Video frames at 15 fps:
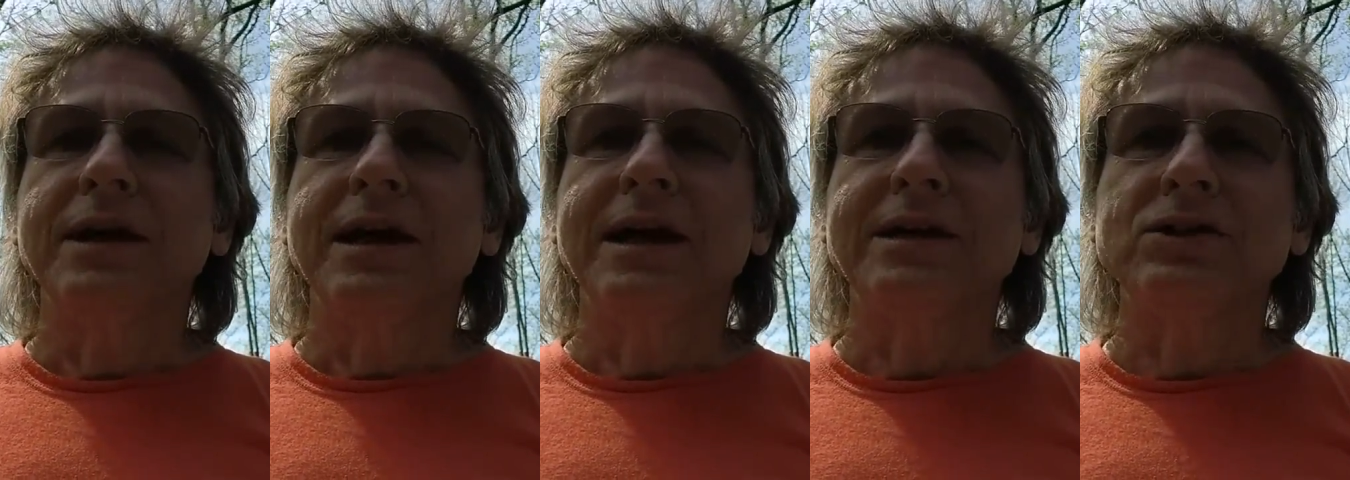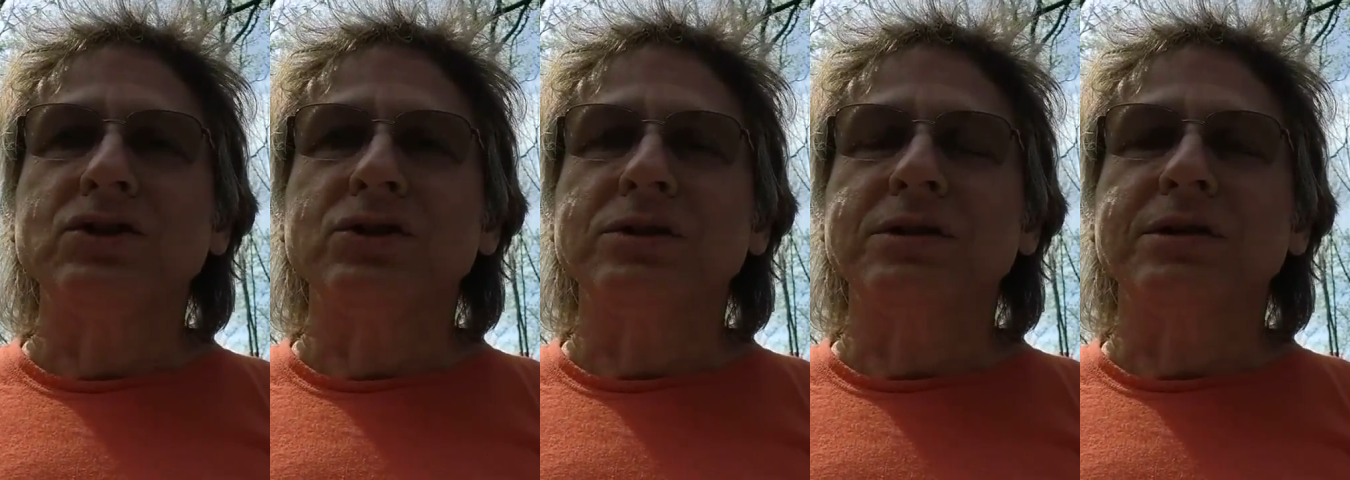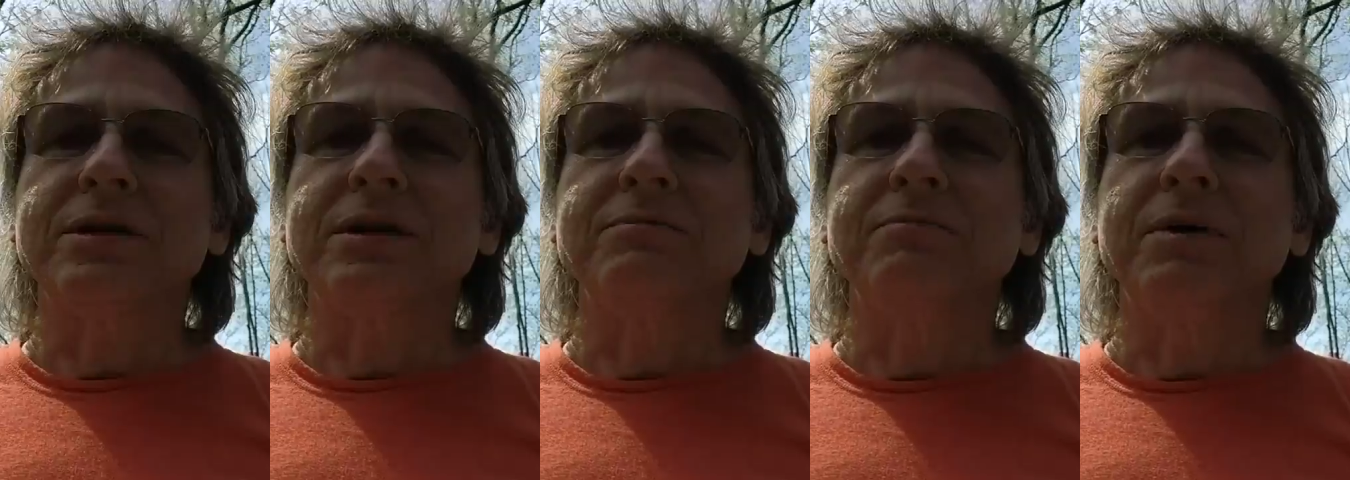and it's just
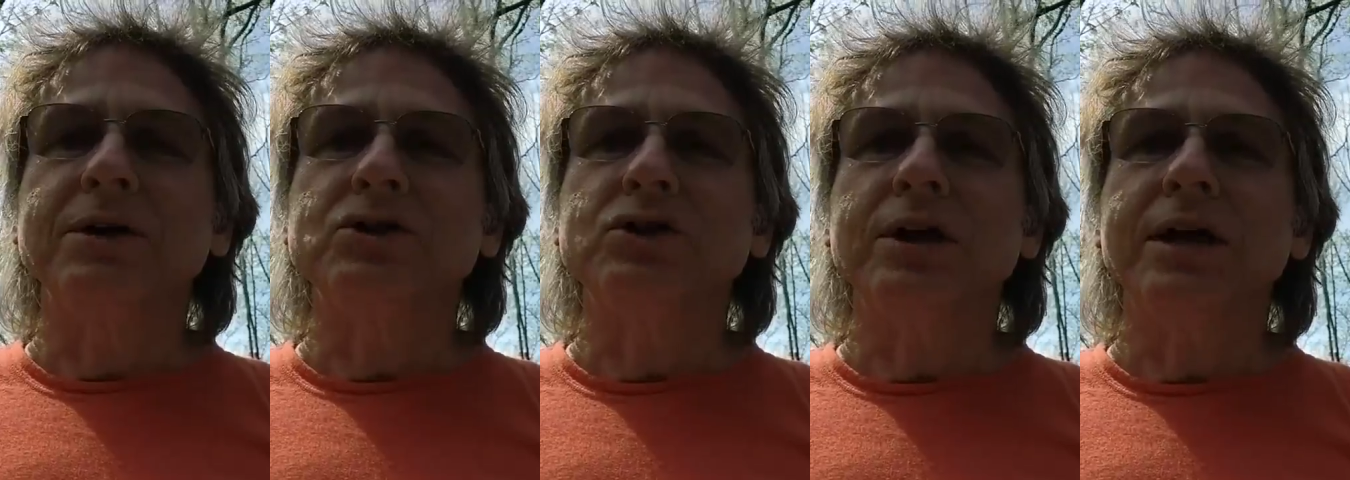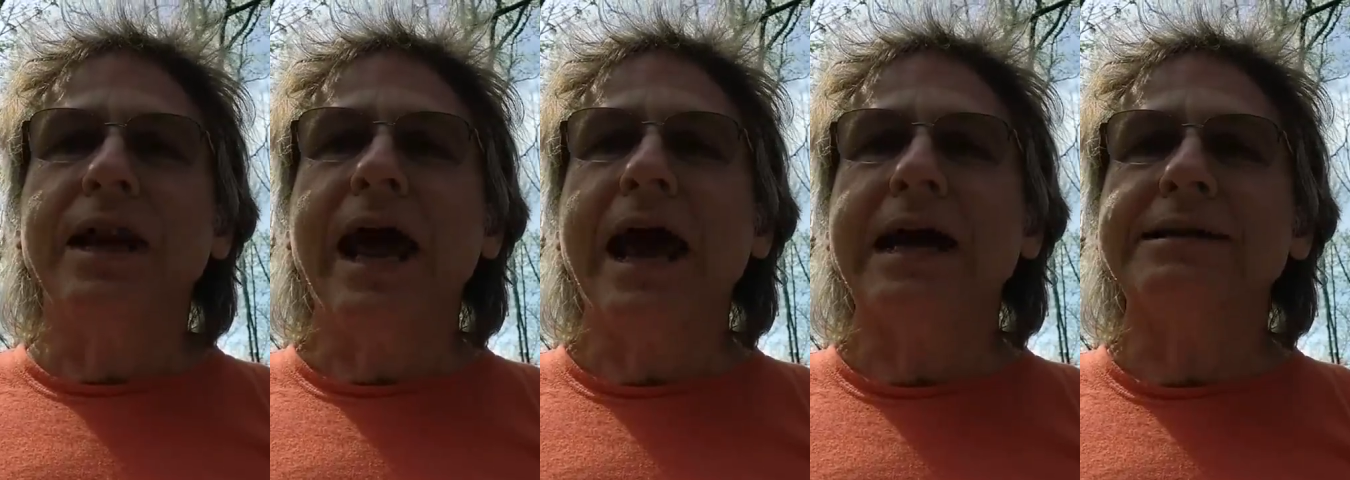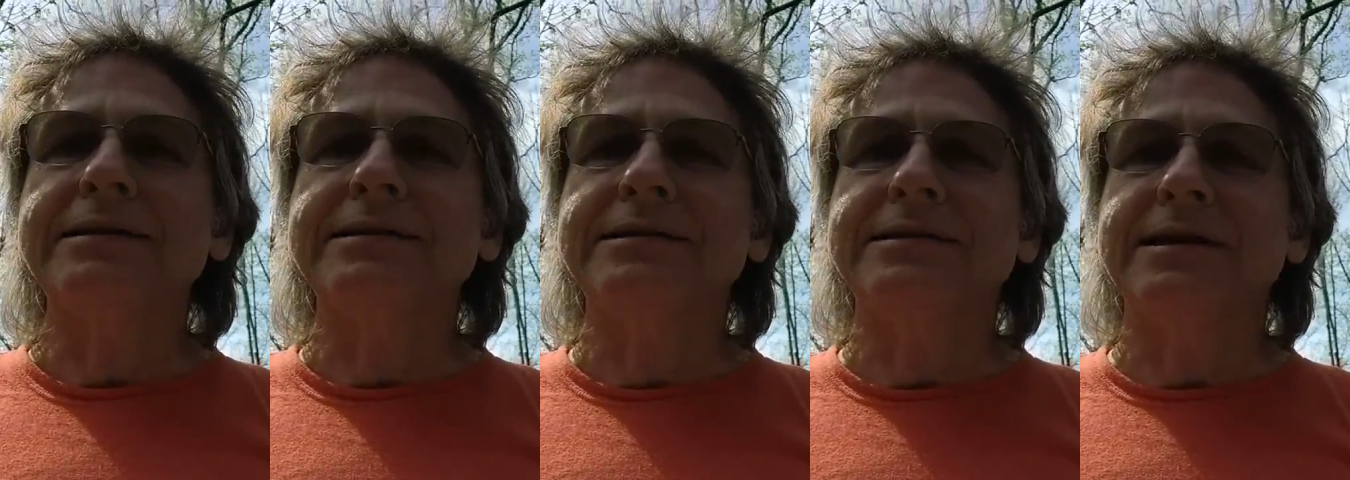a much
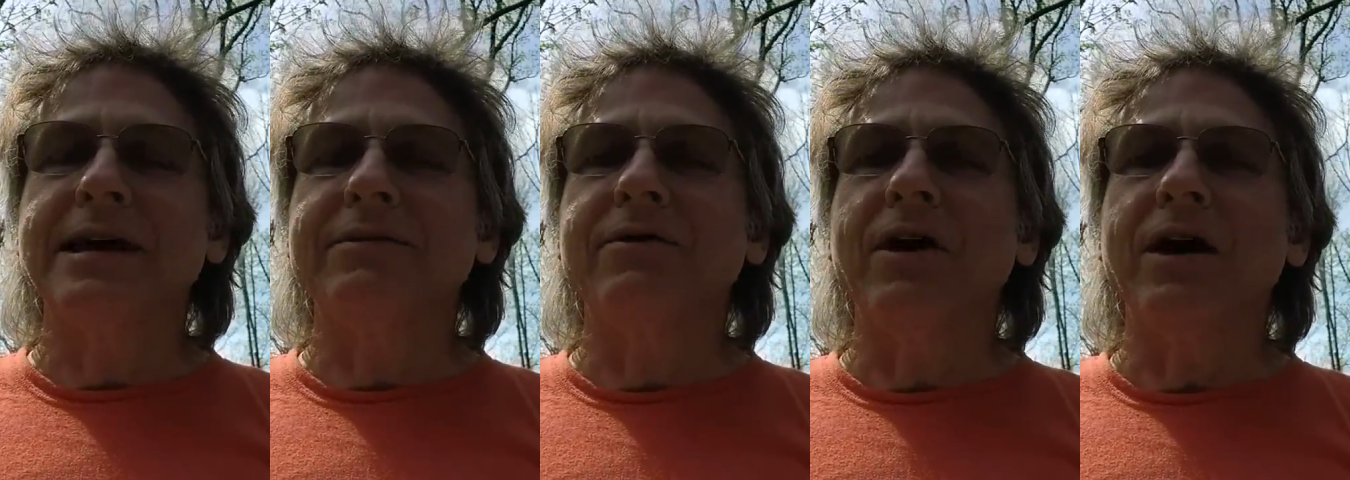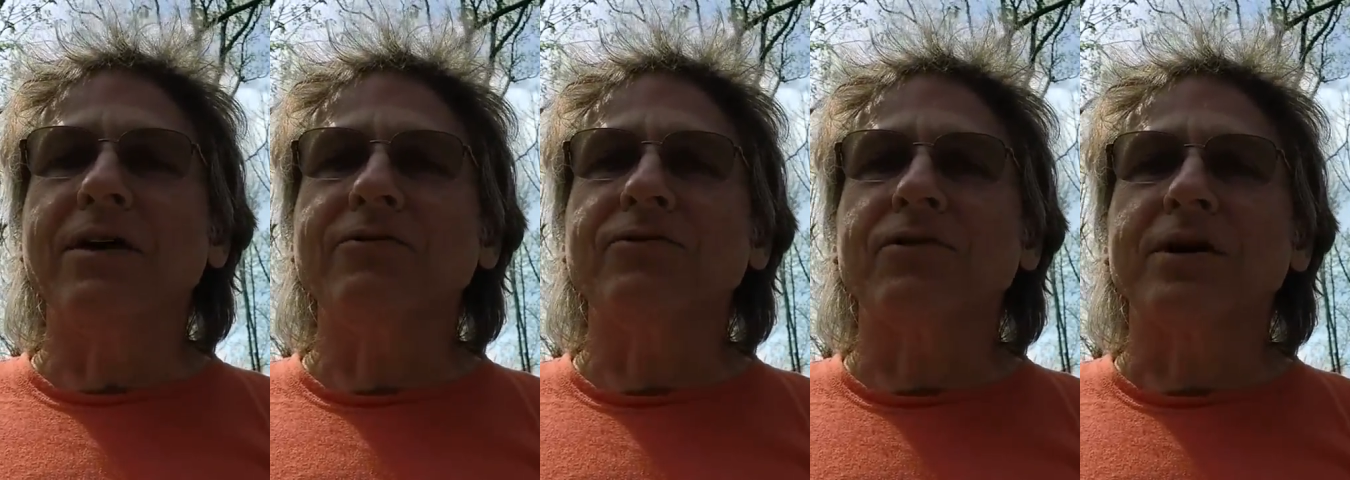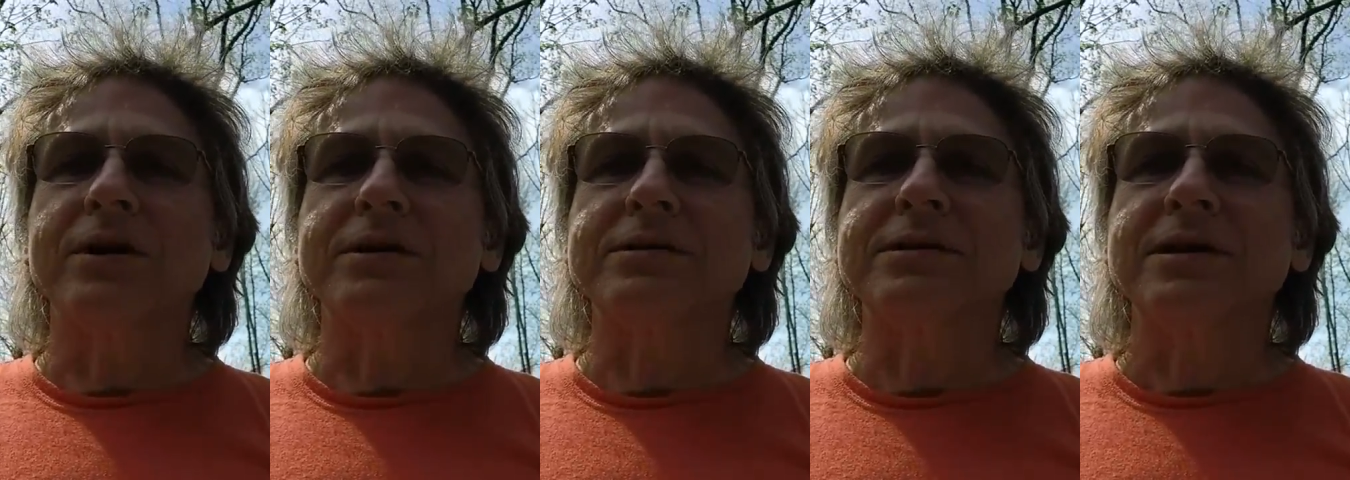enhanced set of
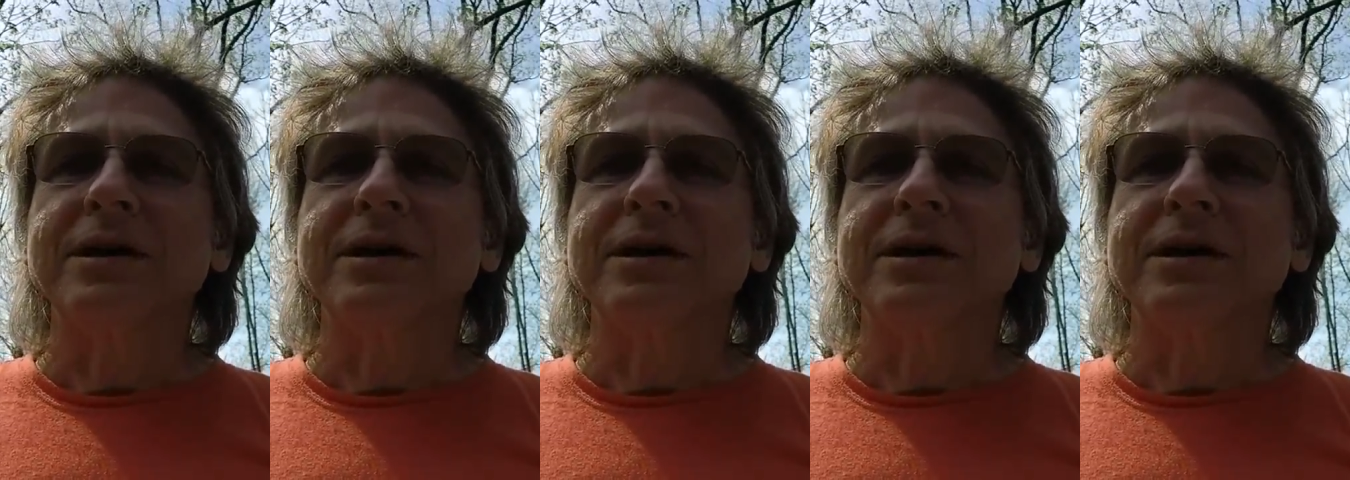offerings,